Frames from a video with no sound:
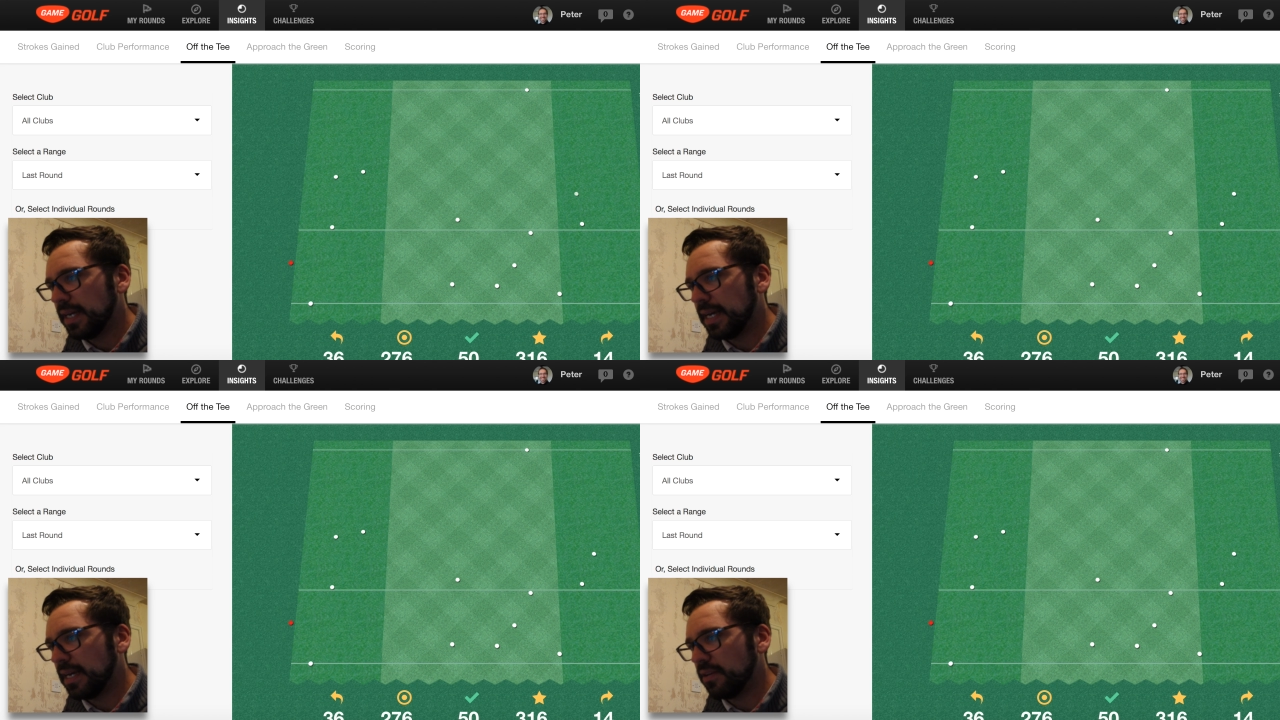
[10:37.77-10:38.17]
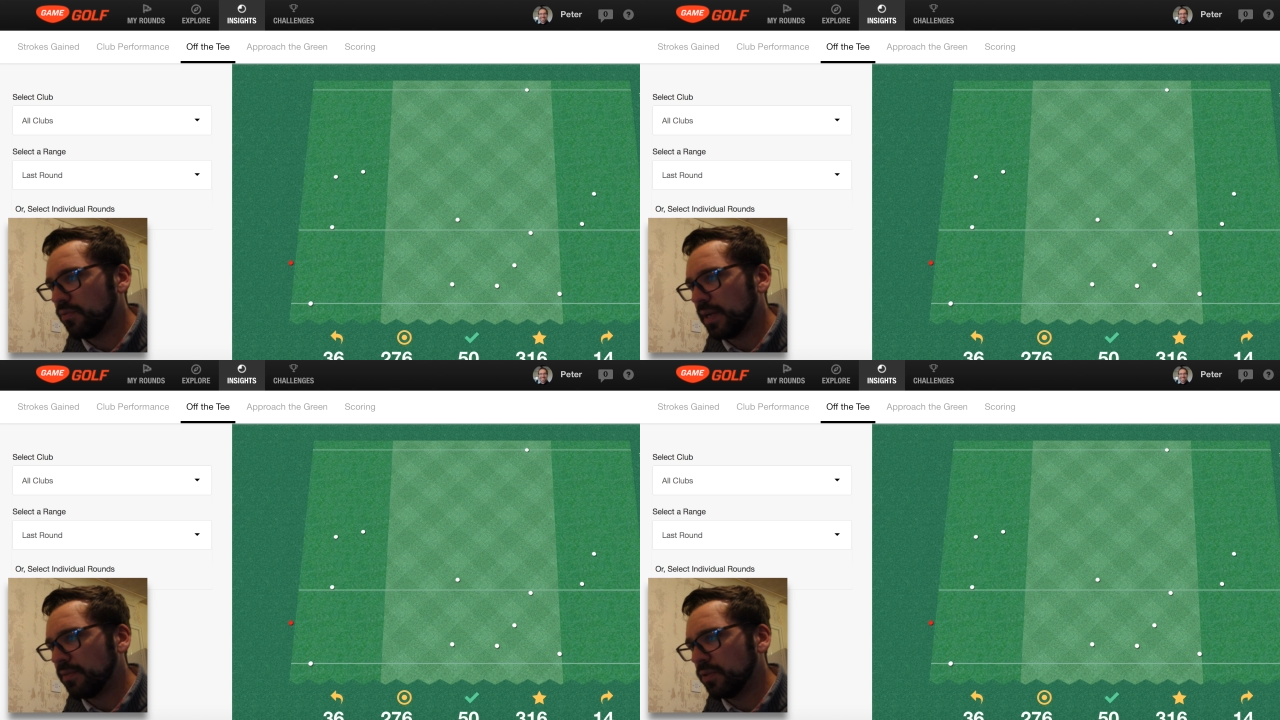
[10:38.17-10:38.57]

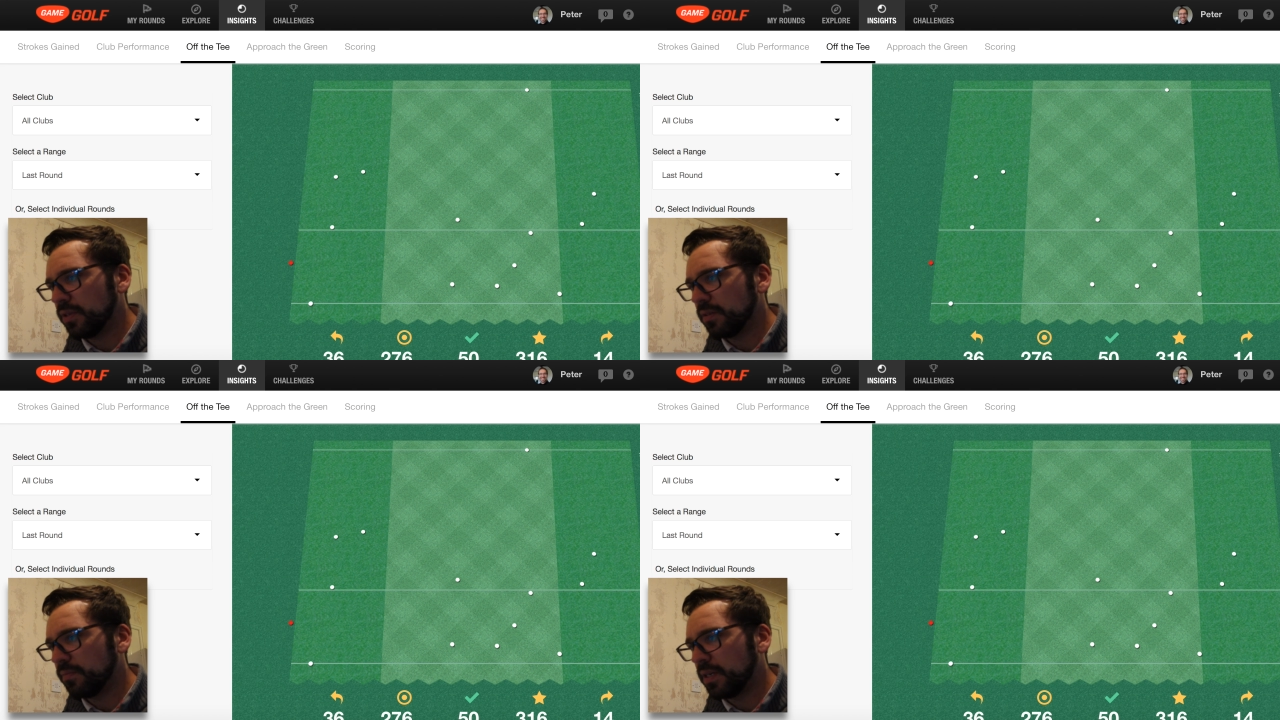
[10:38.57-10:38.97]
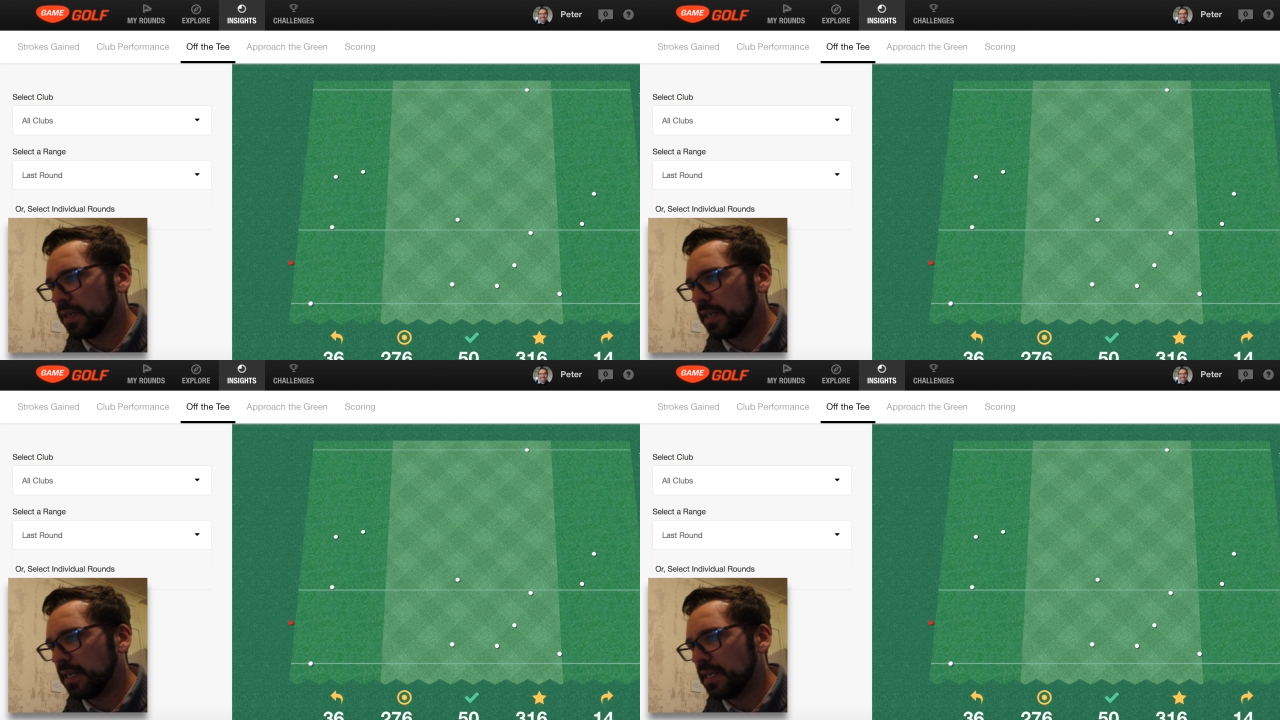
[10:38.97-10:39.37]
If we have a look at
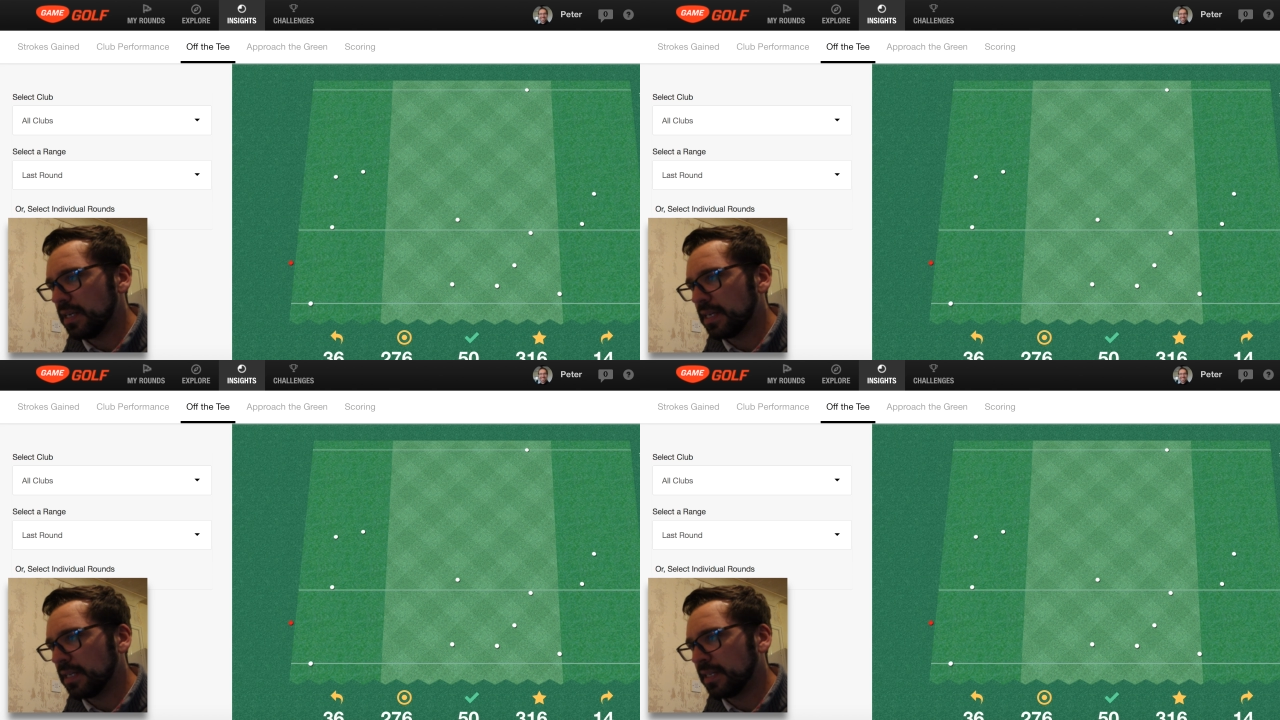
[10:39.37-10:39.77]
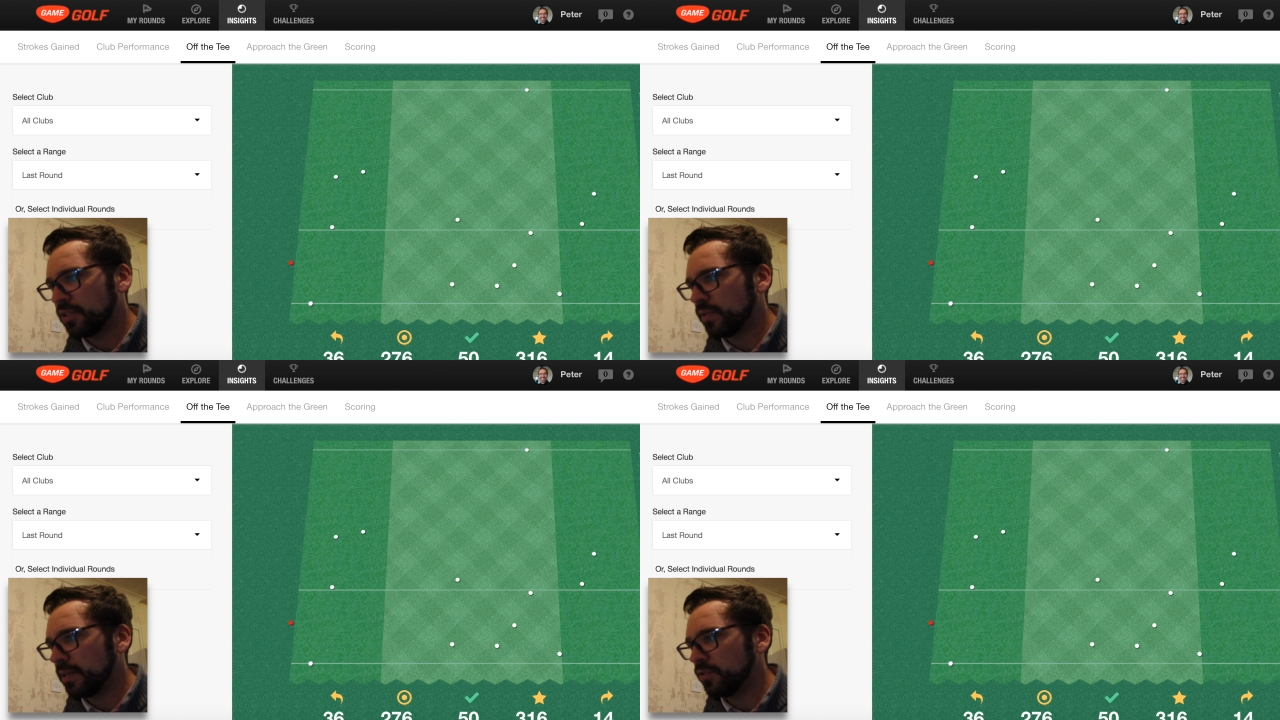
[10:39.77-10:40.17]
my kind of
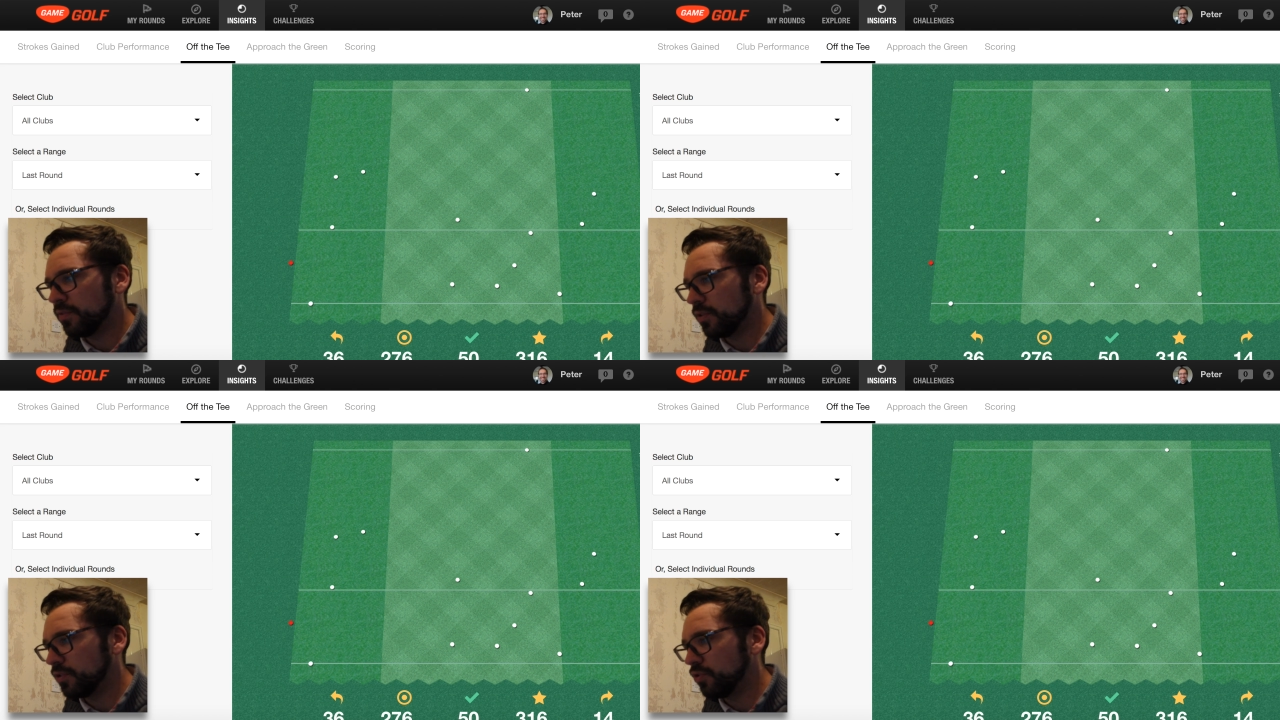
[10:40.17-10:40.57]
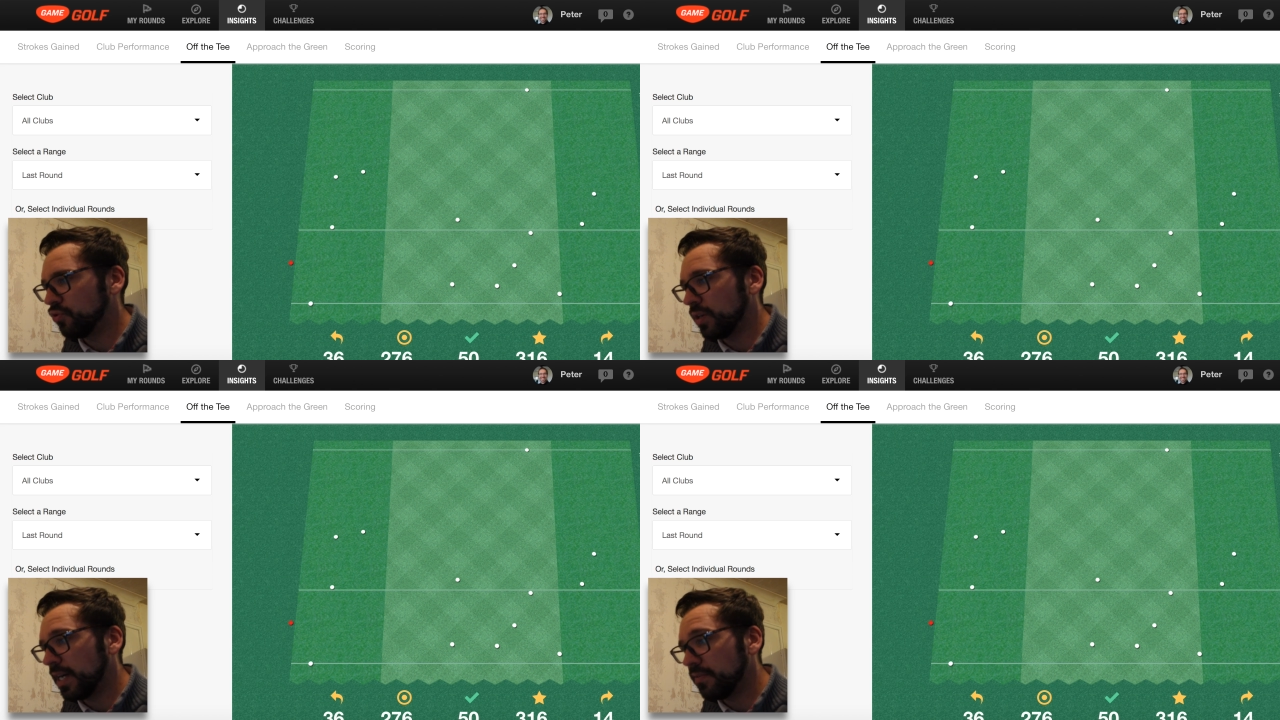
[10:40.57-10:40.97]
last round as far as the
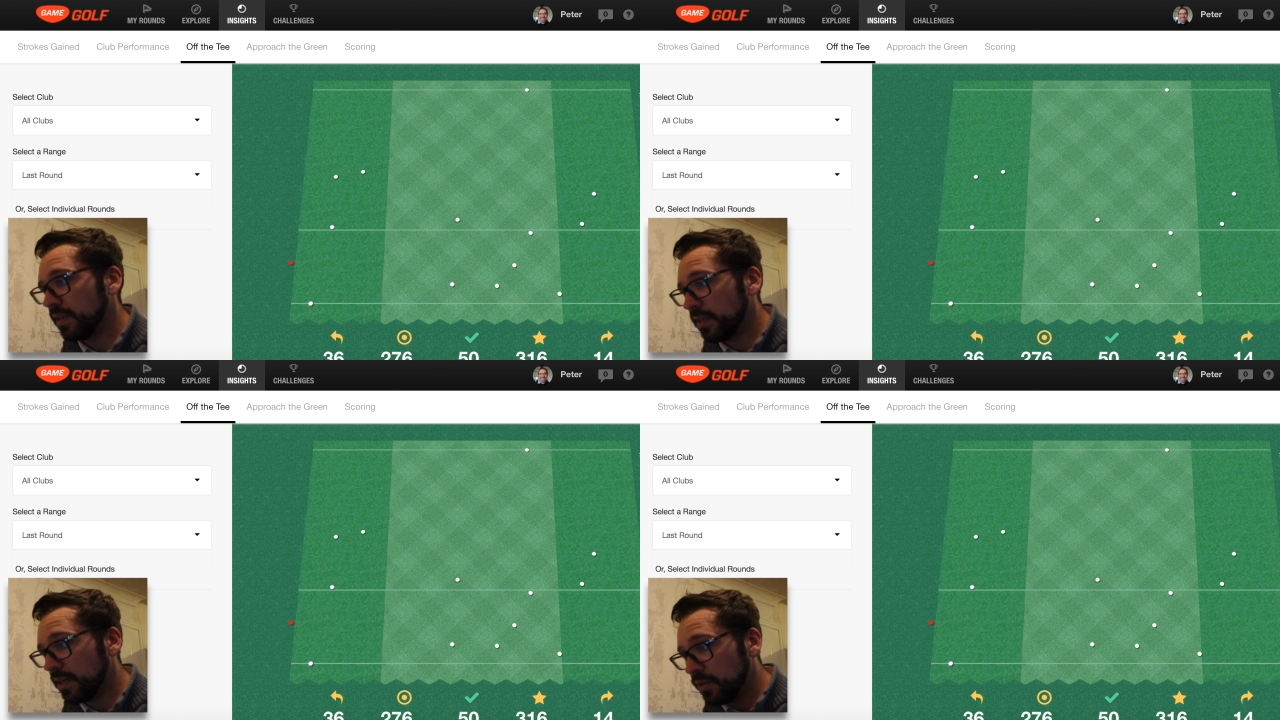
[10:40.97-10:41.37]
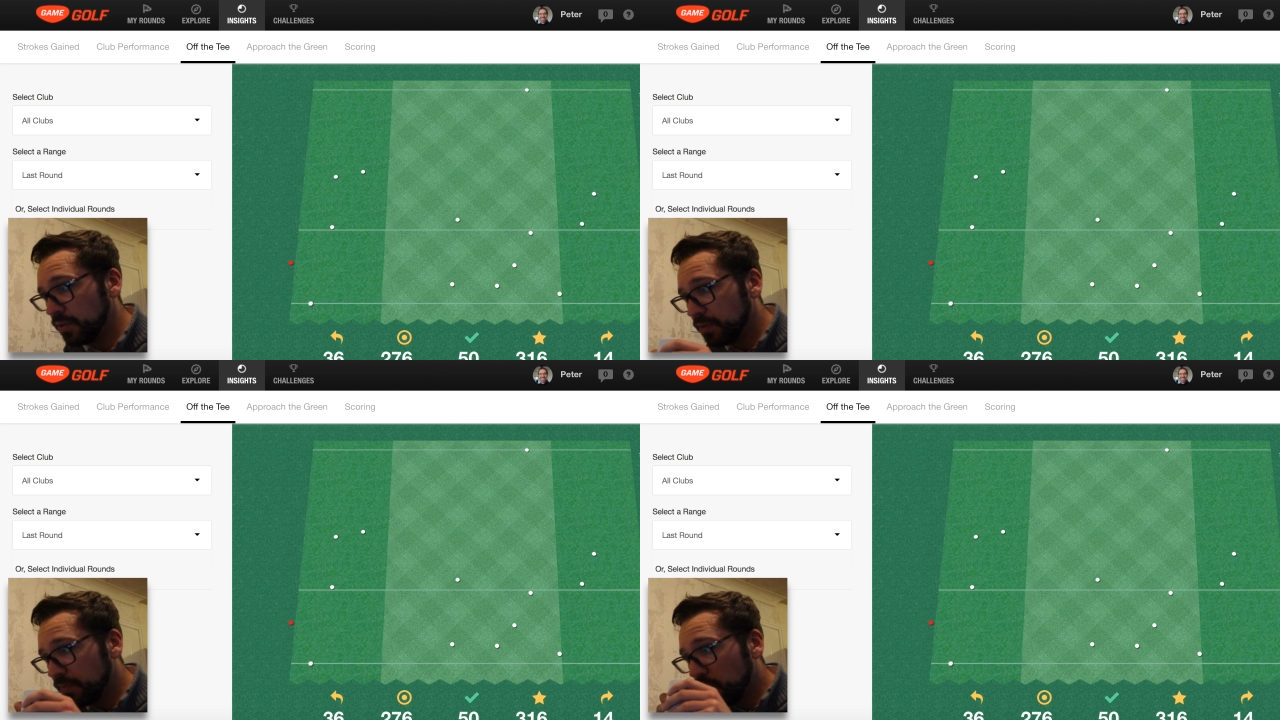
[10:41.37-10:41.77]
driving
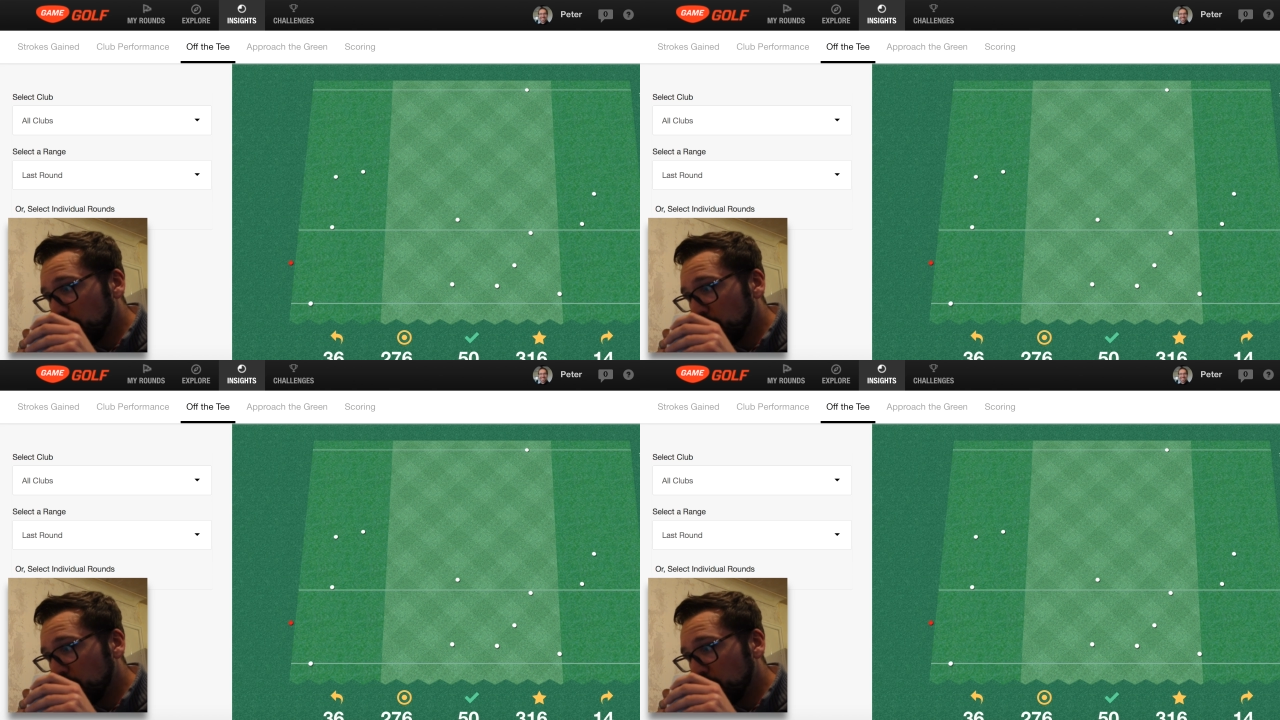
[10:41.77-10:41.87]
goes,